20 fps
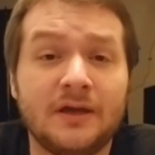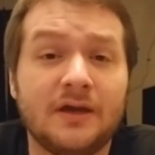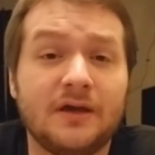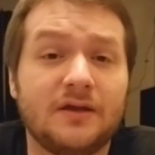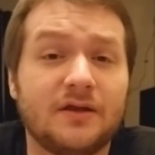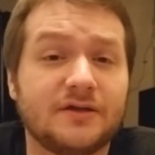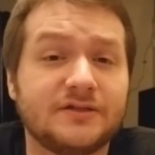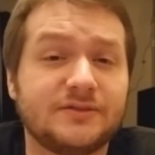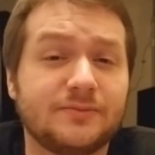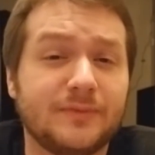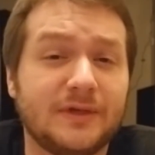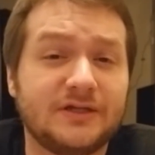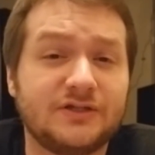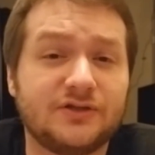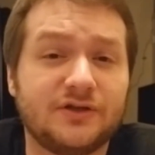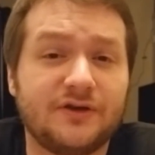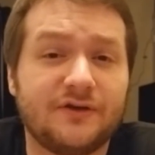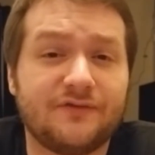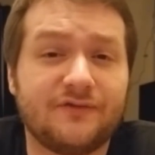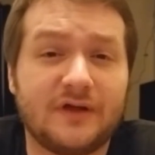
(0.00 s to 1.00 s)
And also make
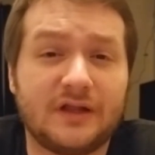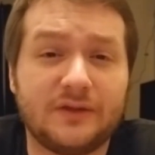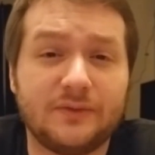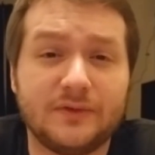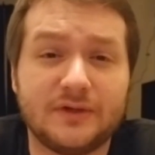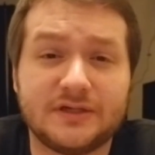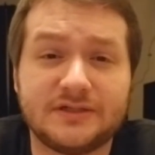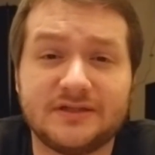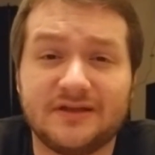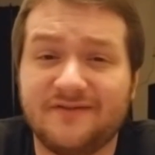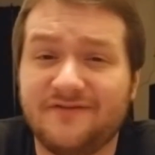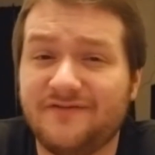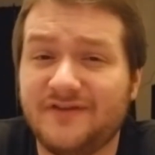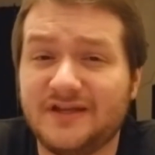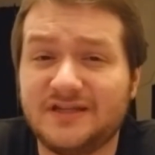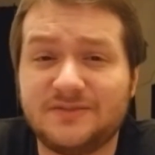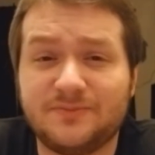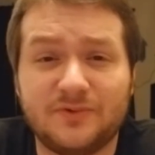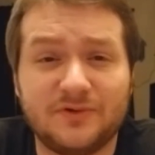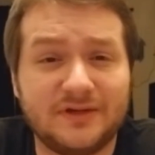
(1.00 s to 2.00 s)
sure you're following us on
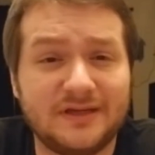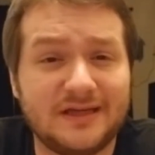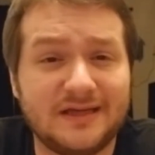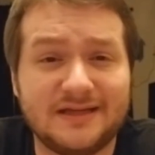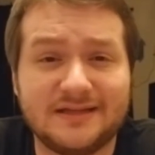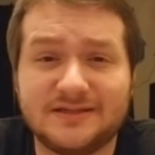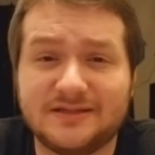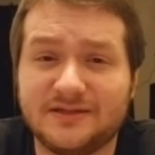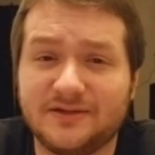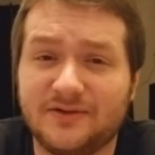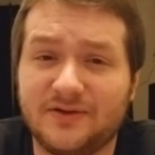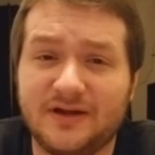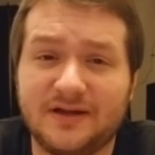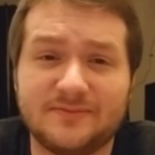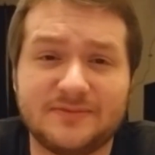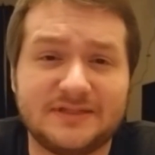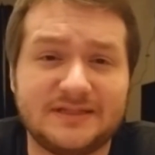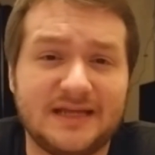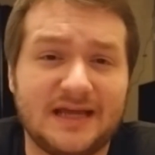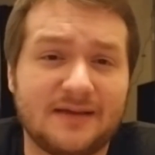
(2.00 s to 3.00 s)
Facebook,
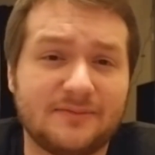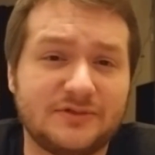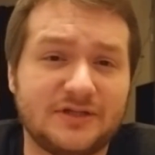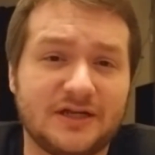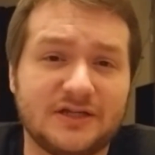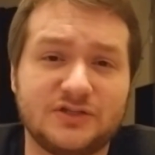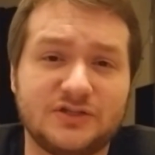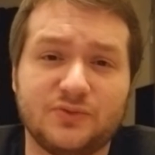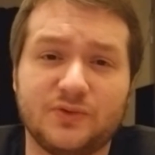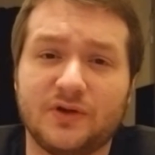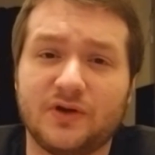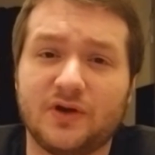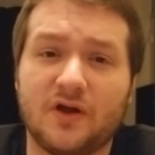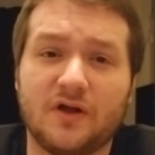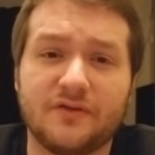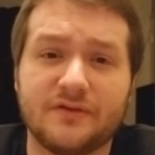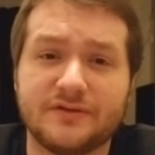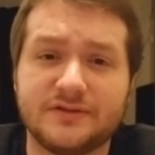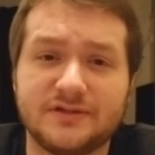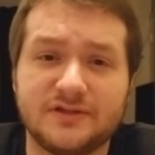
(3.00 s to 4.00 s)
Instagram, Snapchat, Twitter, all
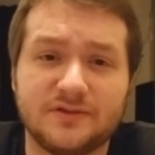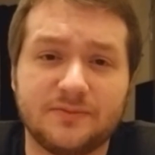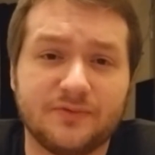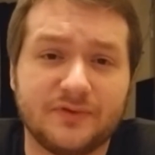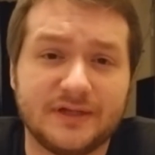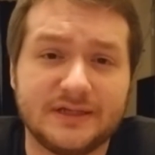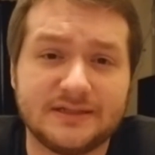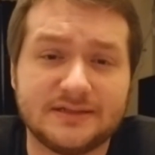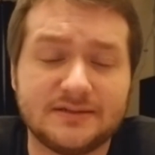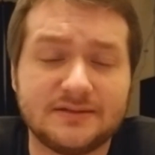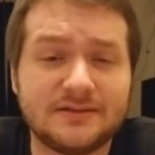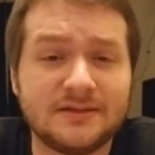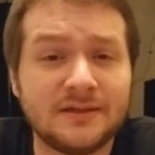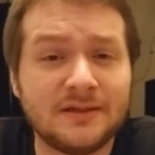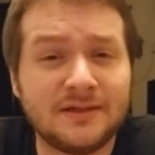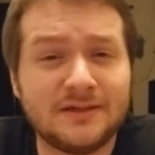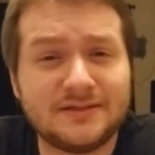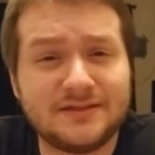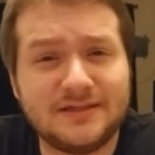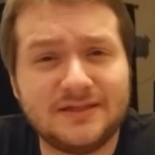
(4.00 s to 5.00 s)
those good places,
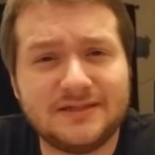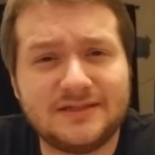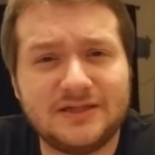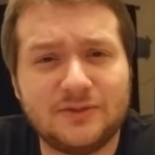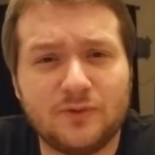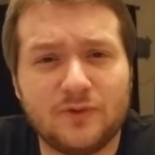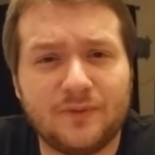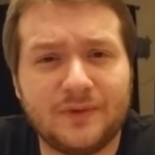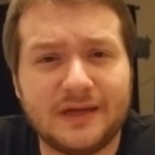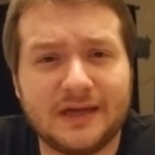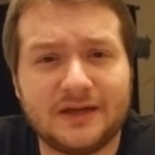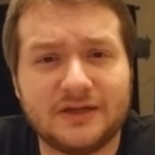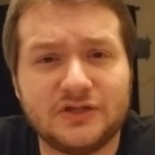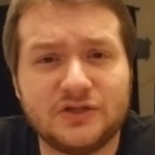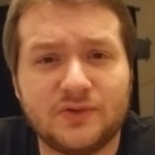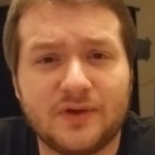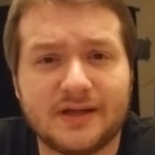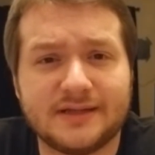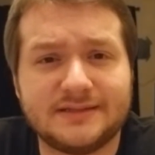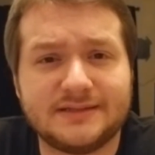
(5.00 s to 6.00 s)
so you can see what we kind of
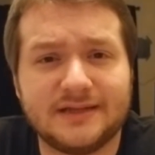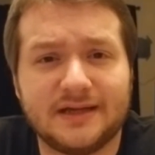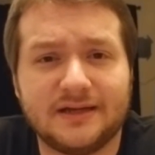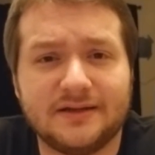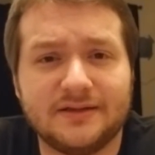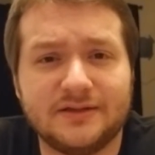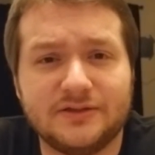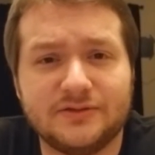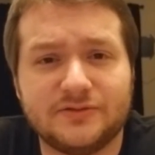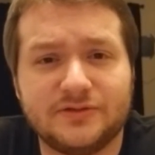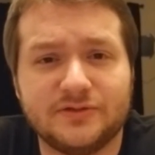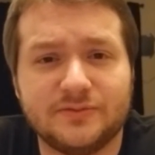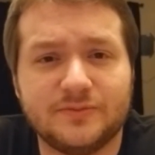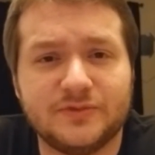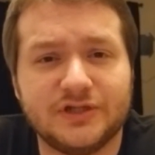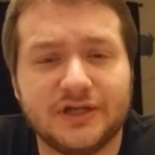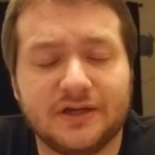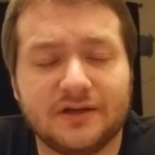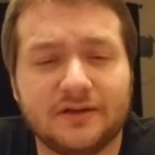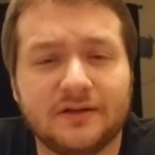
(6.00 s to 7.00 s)
do outside of the YouTube
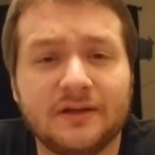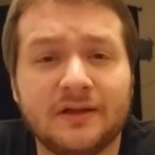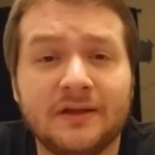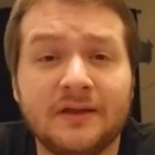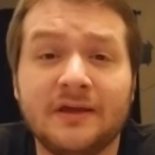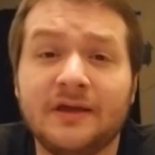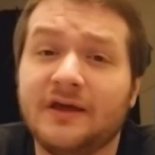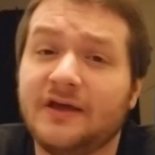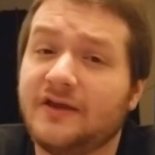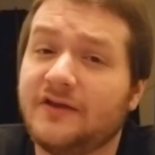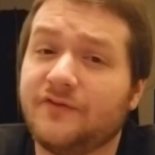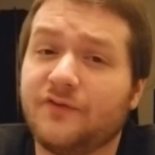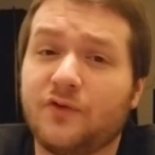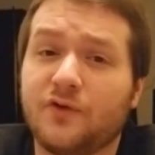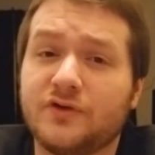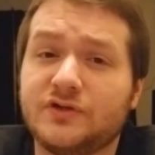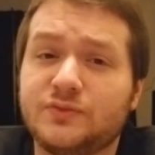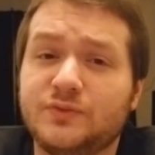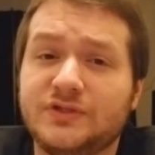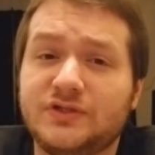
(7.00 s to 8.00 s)
channel. And of
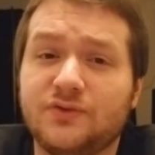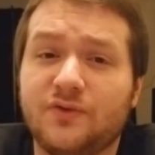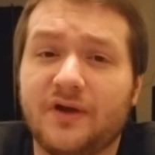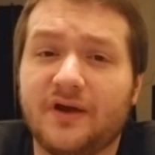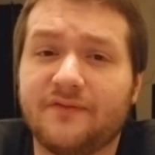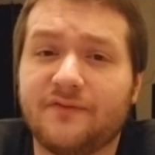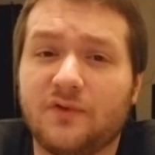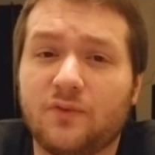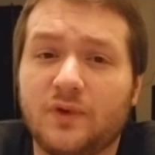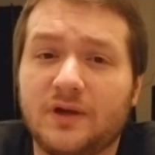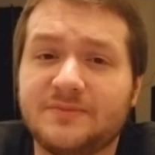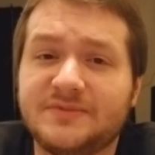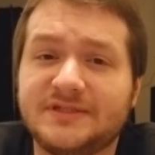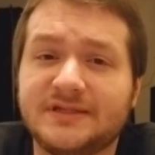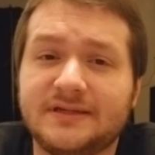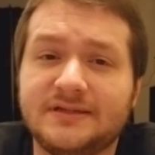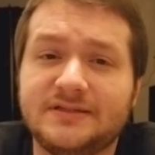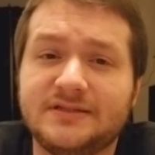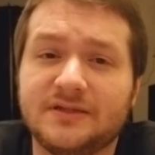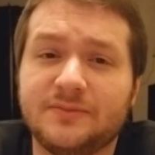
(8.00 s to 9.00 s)
course, we do have our
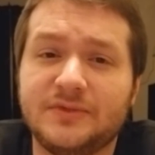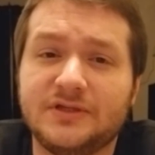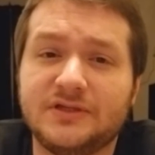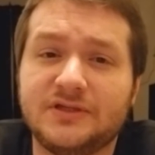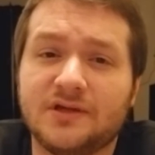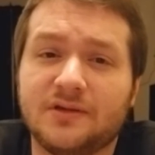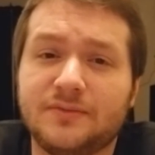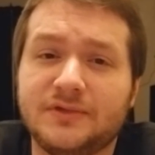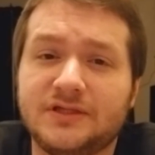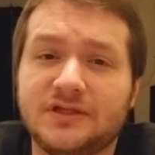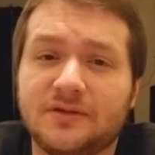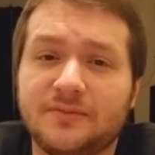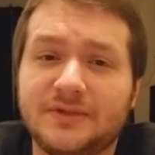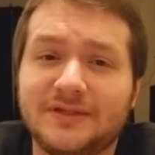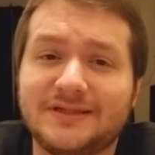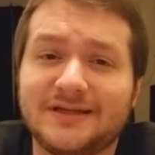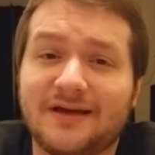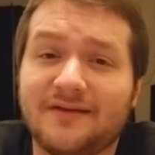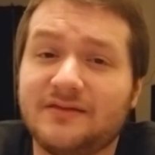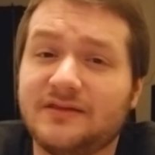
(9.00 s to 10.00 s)
website,
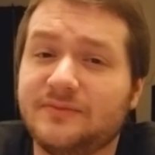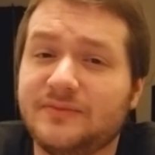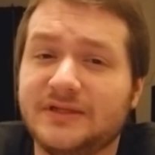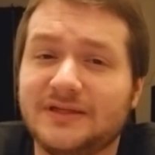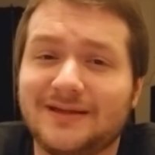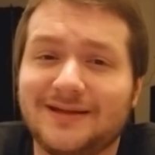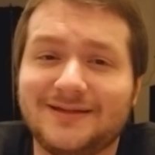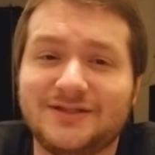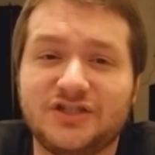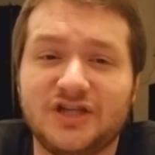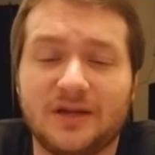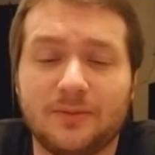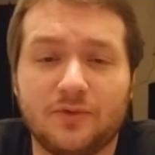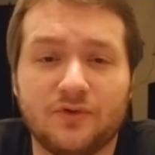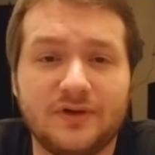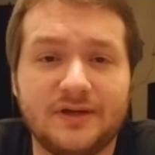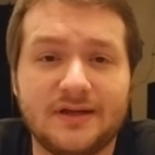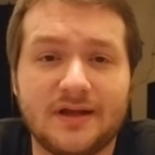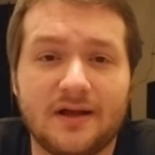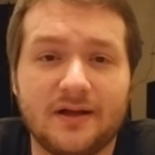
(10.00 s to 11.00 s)

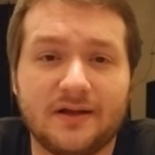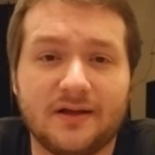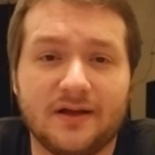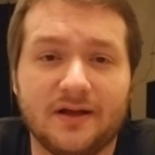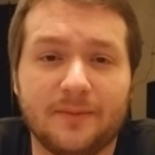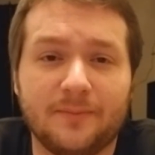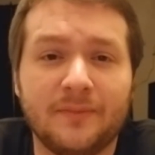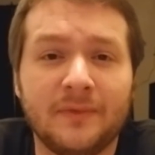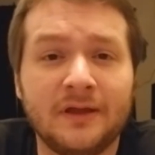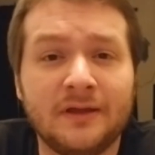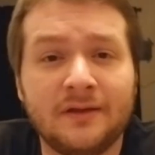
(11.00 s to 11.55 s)
www.themidnightjamboree.com.